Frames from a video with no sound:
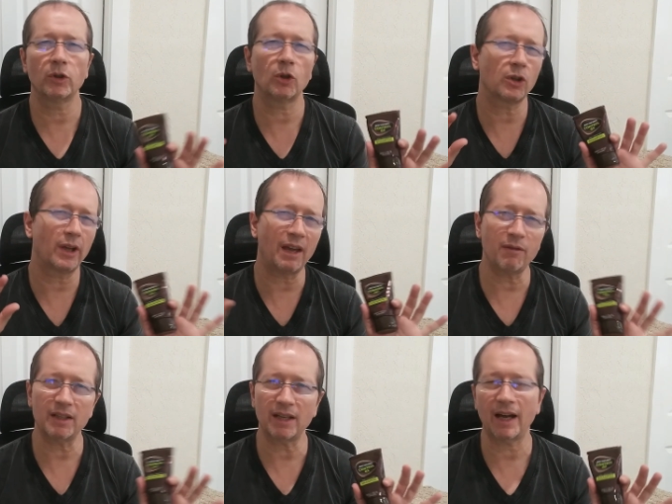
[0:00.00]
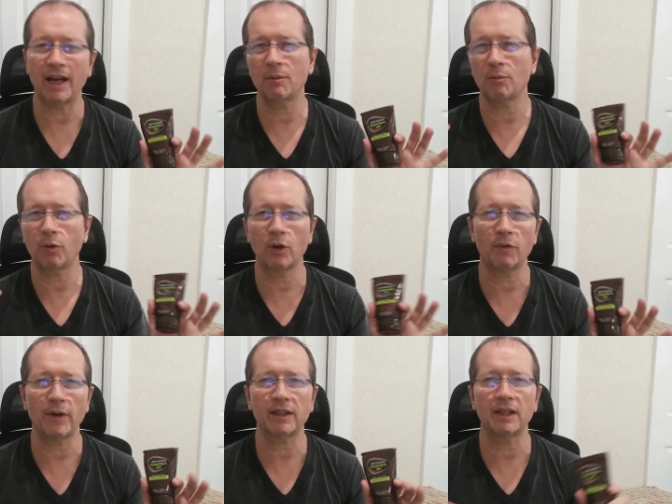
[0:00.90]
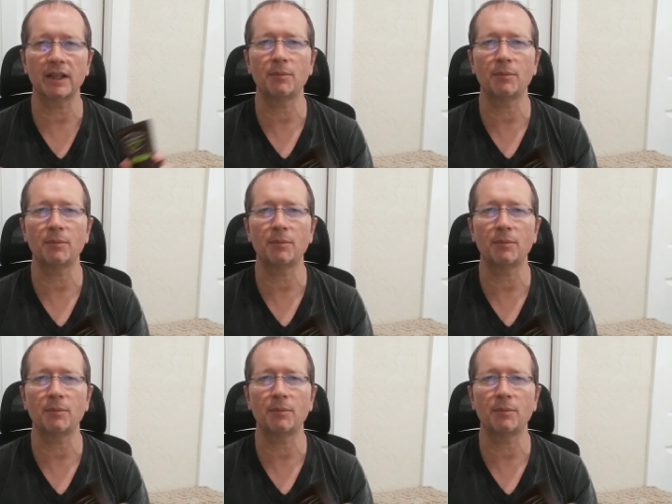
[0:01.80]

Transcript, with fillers: not every time perfectly,